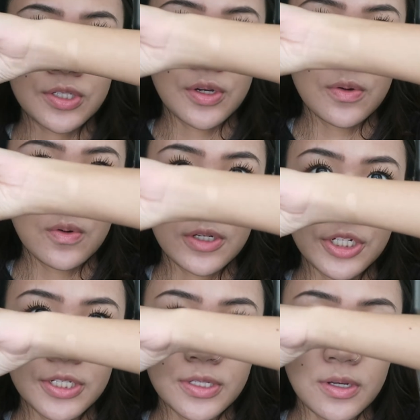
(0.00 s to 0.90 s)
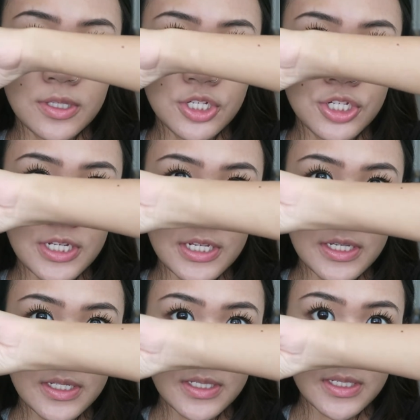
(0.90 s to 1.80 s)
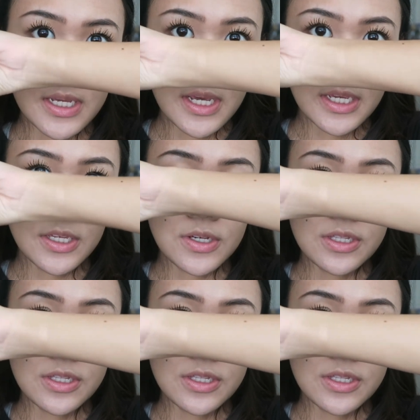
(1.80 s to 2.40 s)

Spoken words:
so gorgeous on the cheeks. You